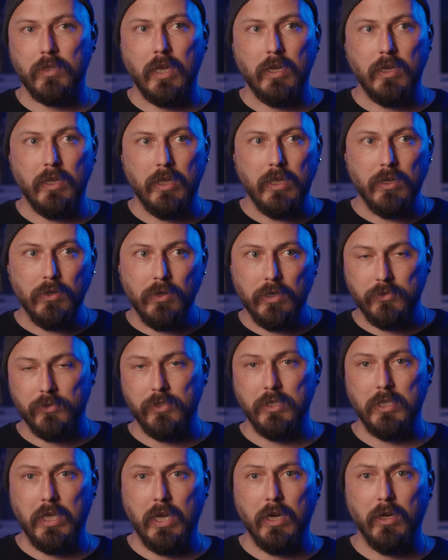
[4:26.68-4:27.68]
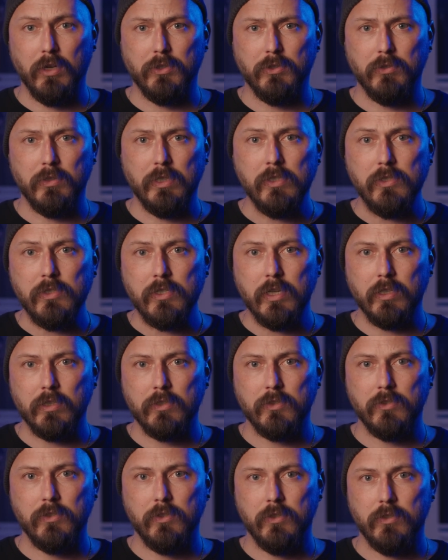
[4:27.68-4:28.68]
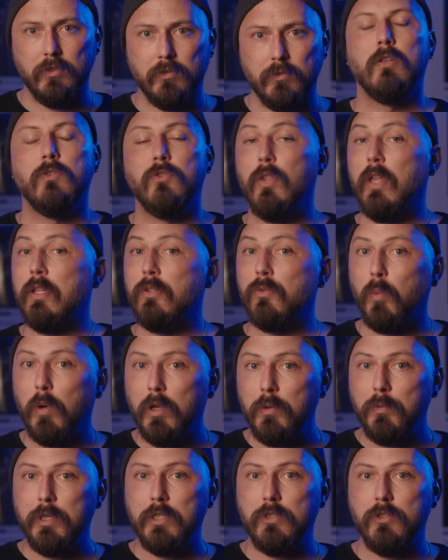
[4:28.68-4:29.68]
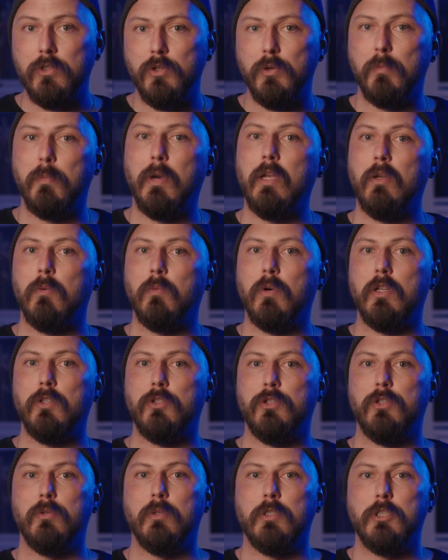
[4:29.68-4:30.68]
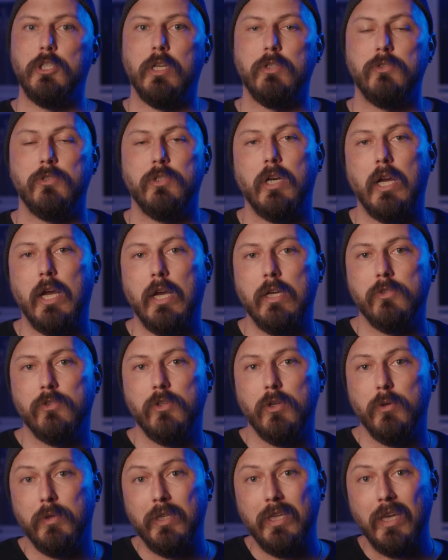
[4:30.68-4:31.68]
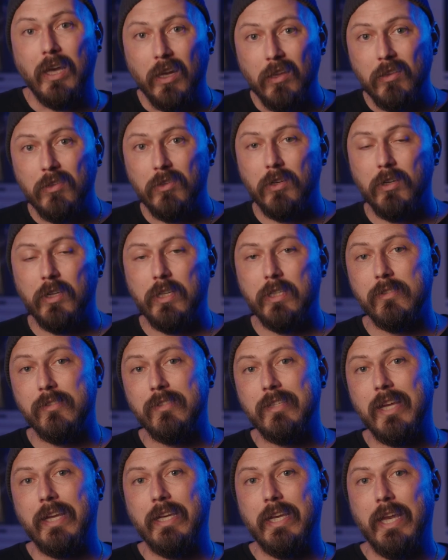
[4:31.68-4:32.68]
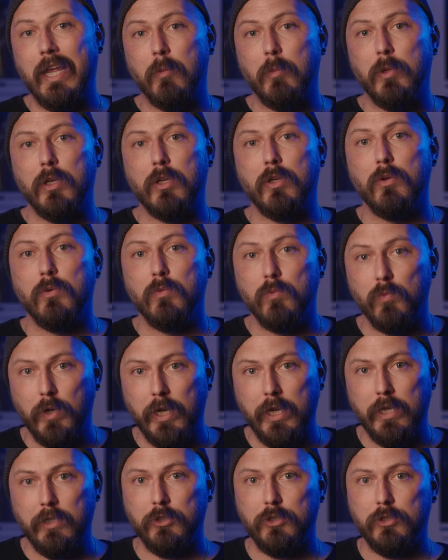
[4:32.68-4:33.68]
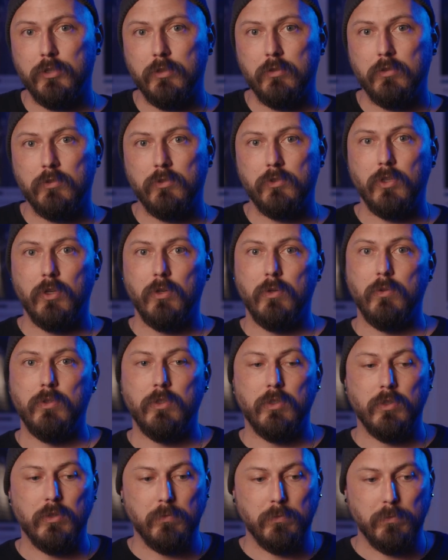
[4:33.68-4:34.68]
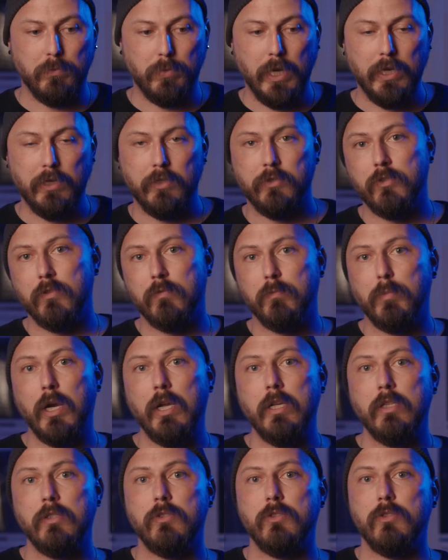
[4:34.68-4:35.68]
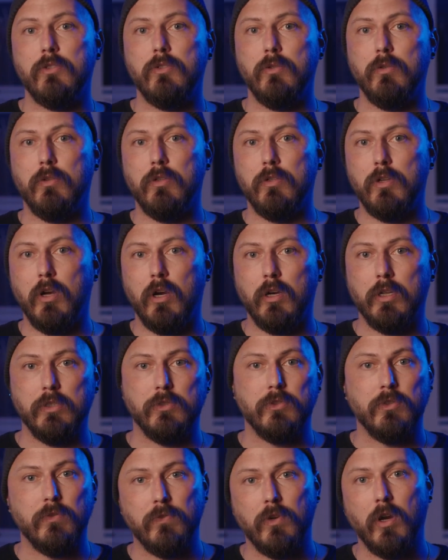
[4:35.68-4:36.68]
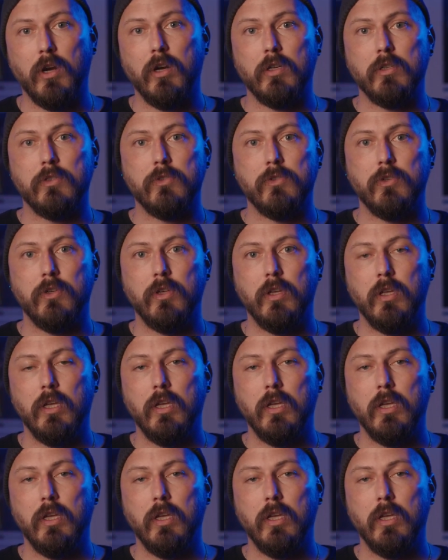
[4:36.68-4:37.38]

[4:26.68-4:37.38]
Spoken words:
kind of interesting characteristics. So that's one reason you might want to adjust your ISO. The other is dynamic range. So your brightest of brights to the darkest of darks,